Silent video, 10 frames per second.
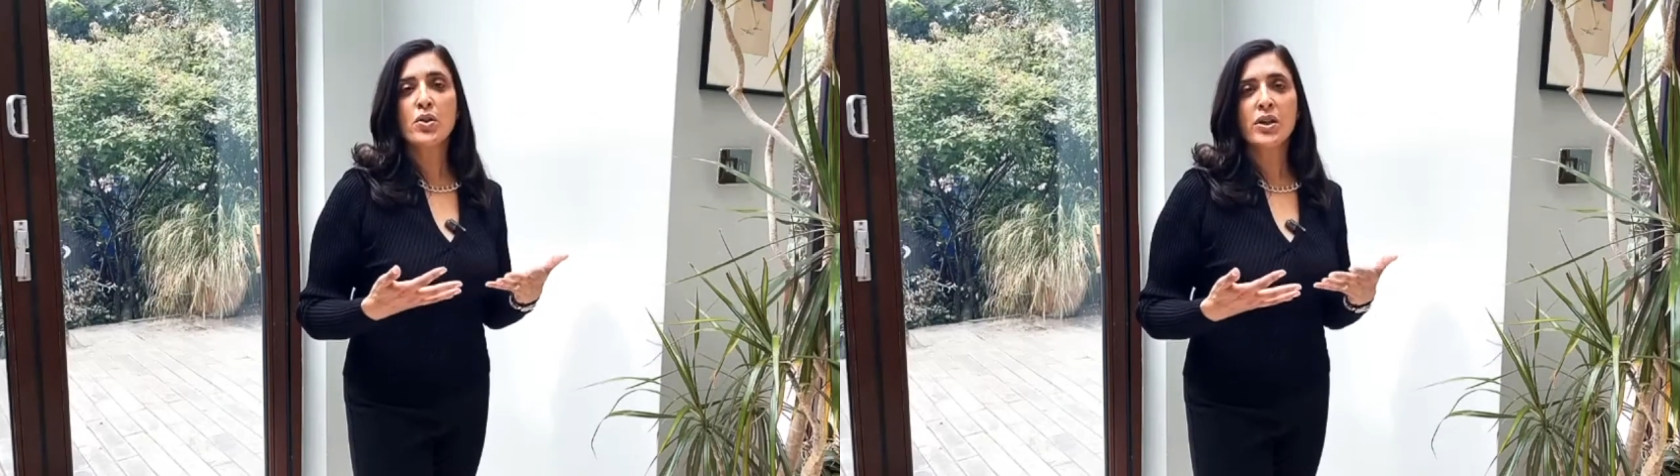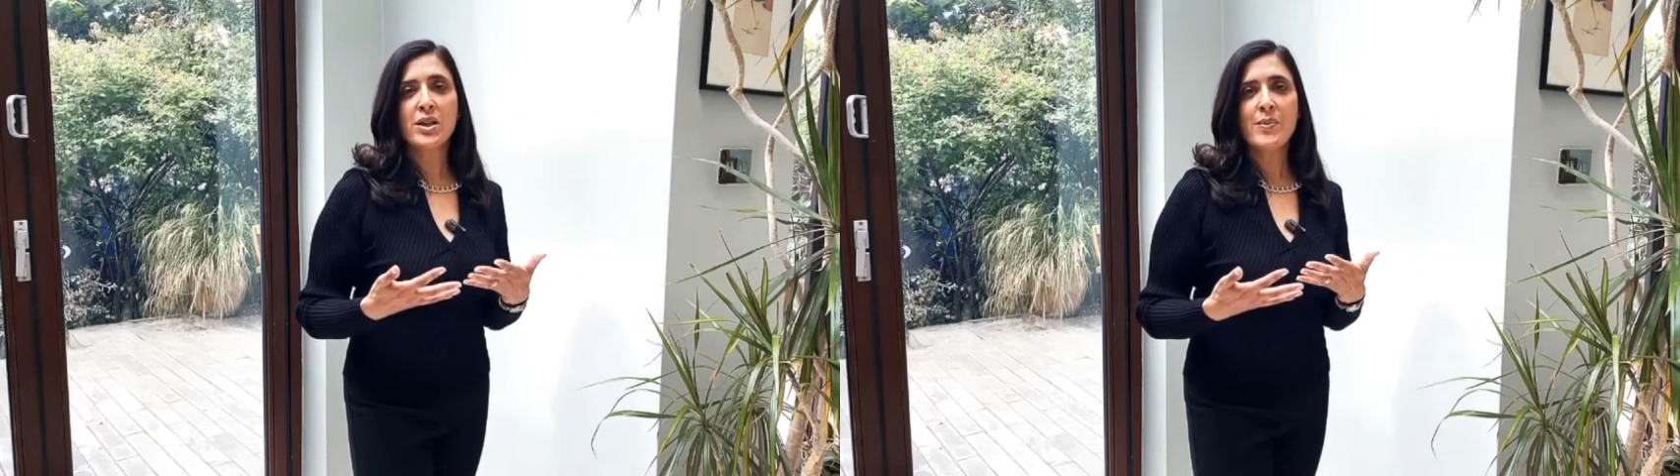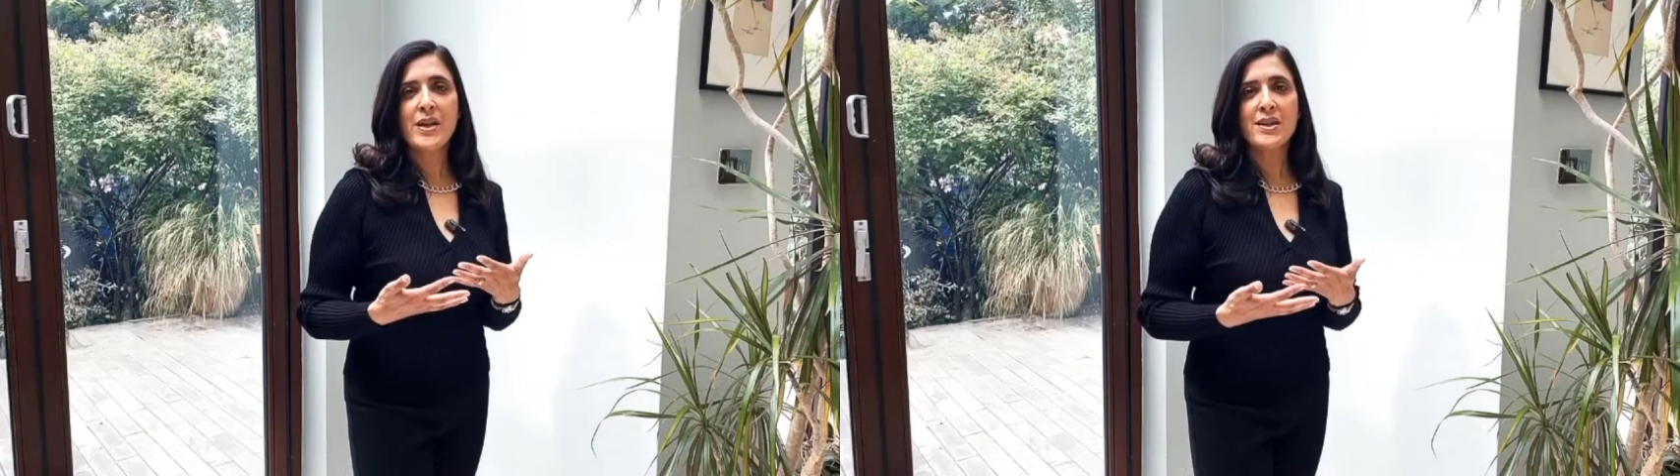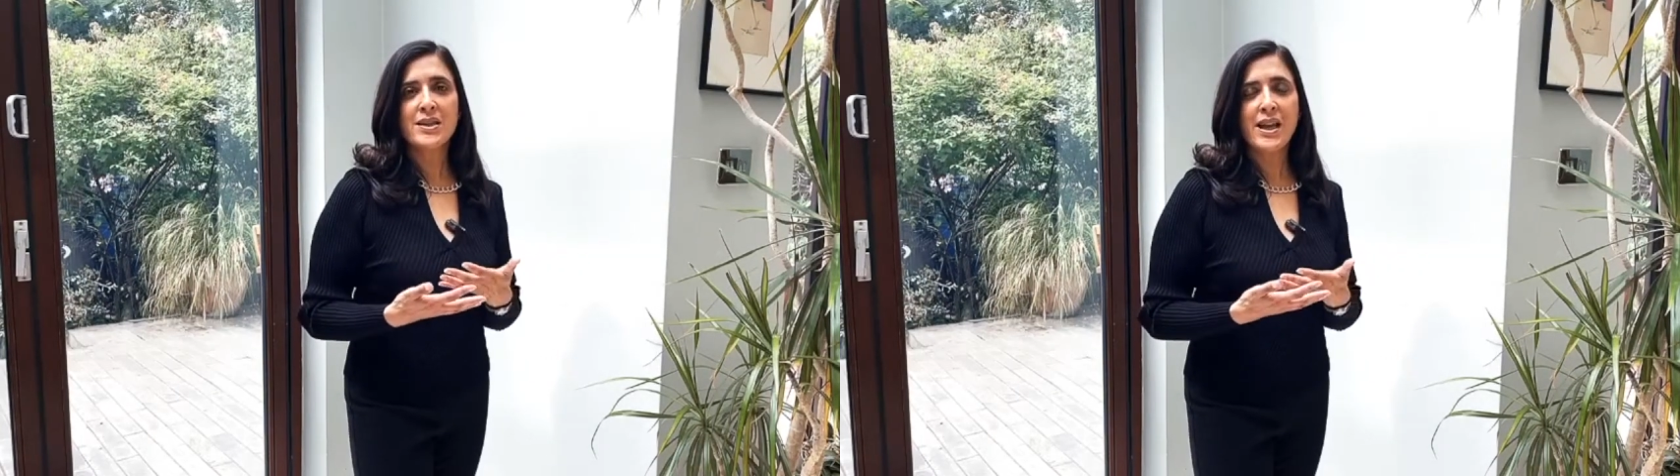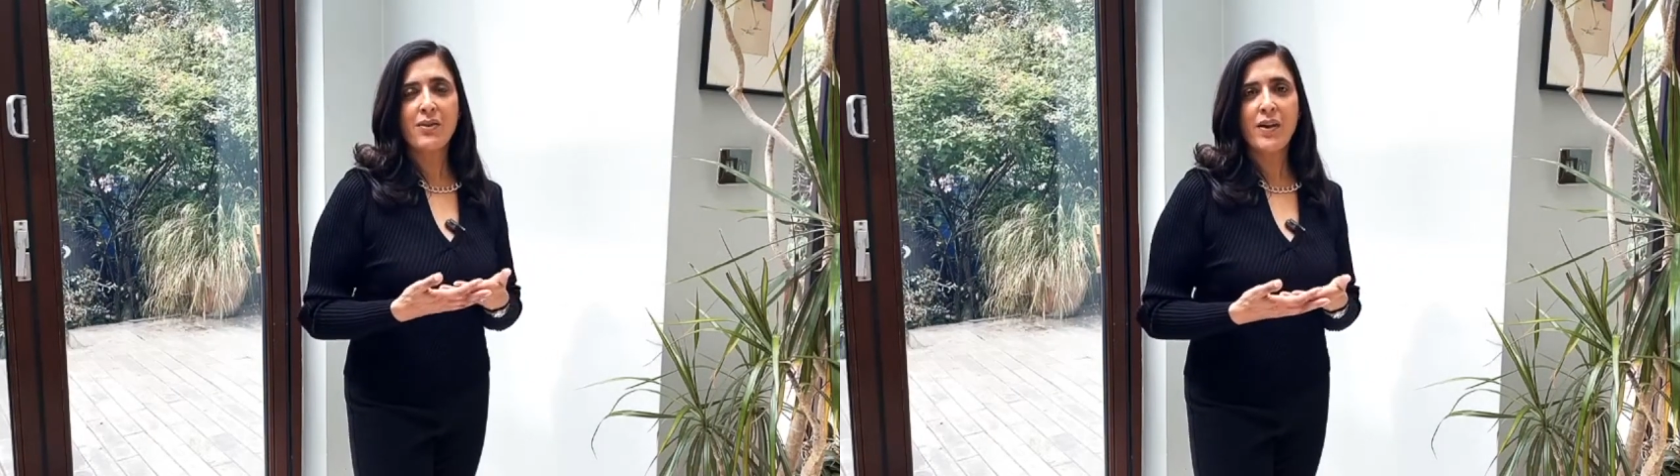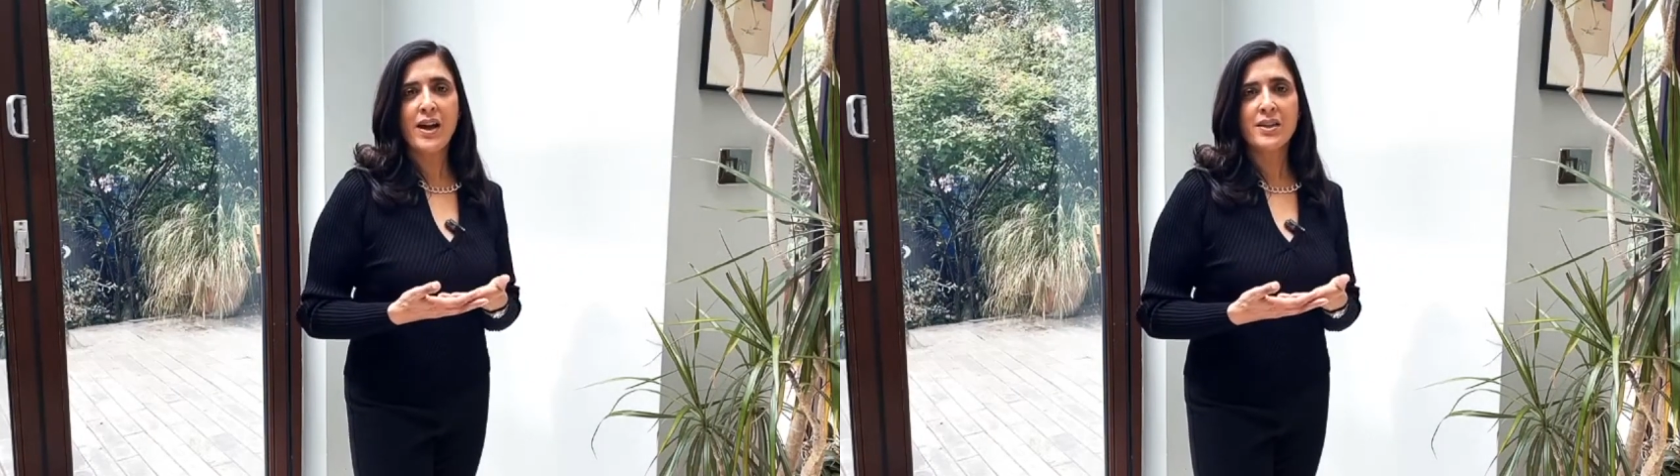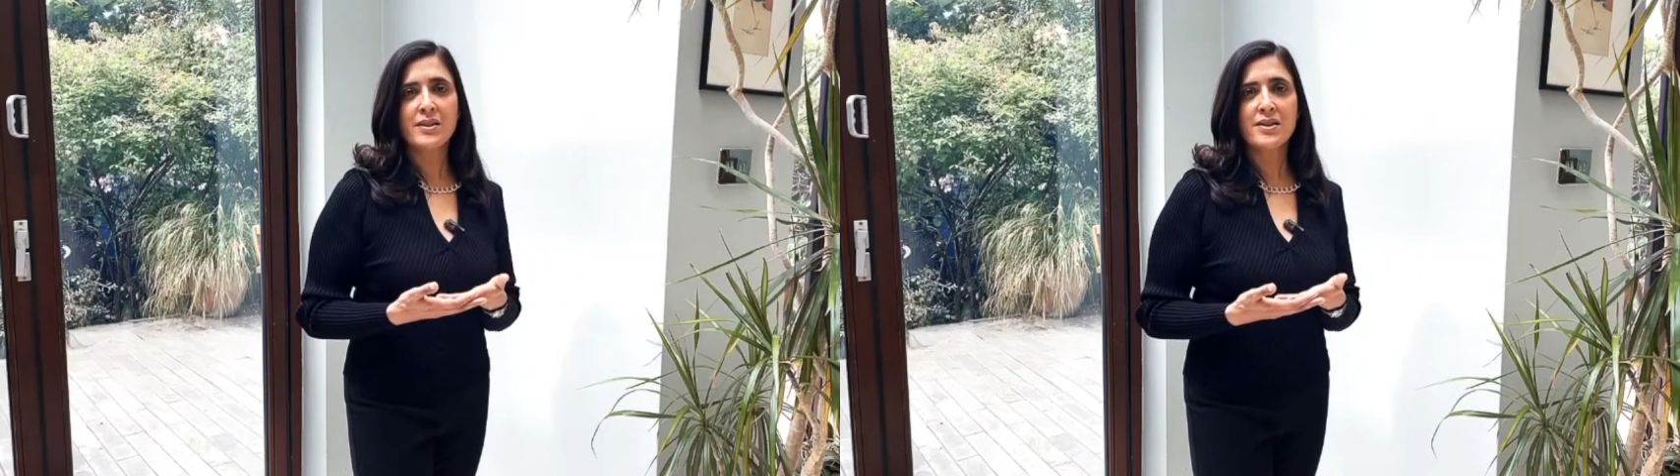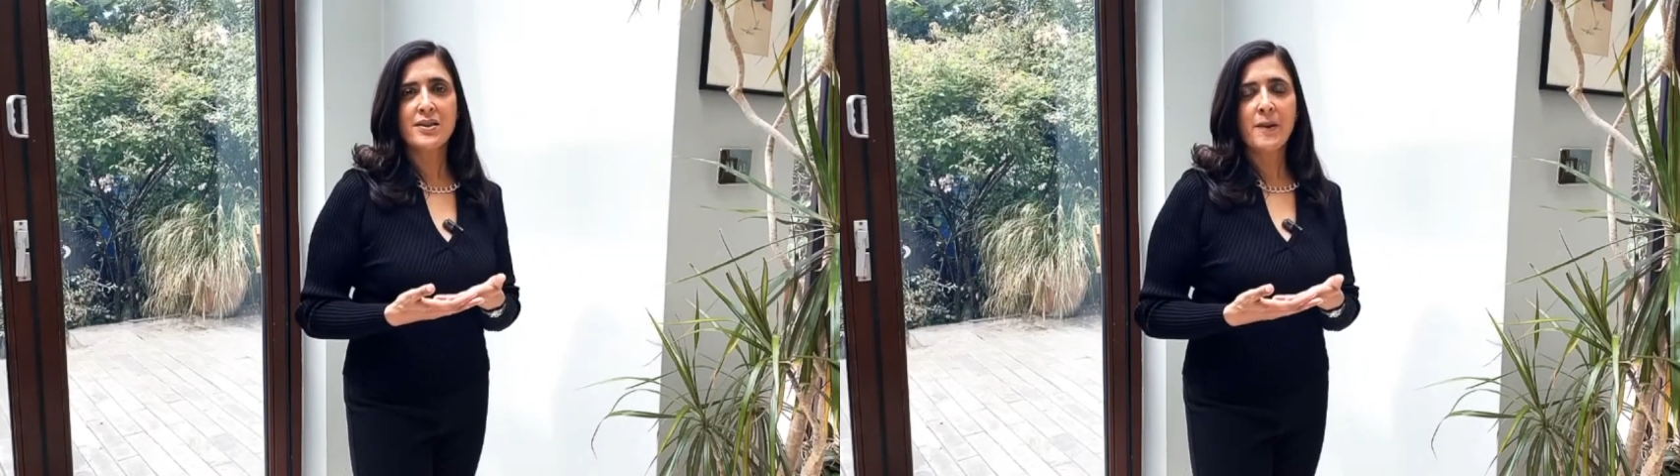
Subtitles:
going to be in safe hands.